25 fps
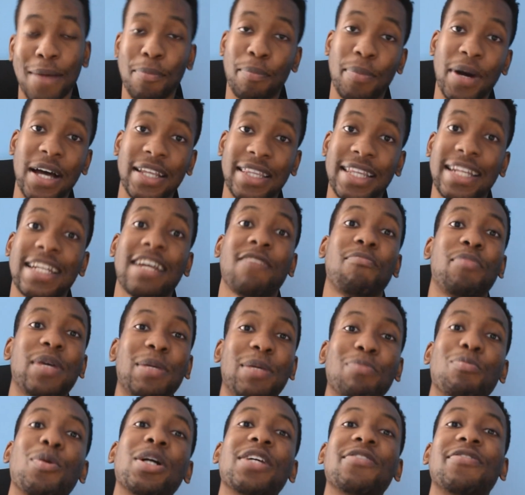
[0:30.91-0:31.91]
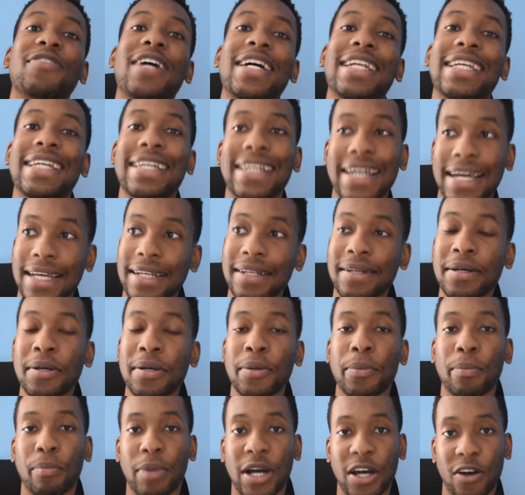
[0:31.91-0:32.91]
but then they've been modified again
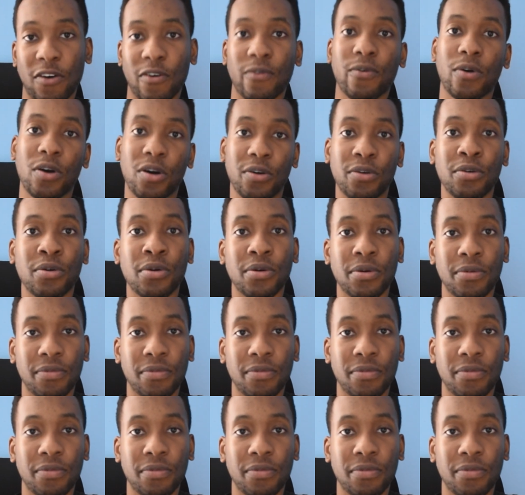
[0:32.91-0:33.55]
by OCWL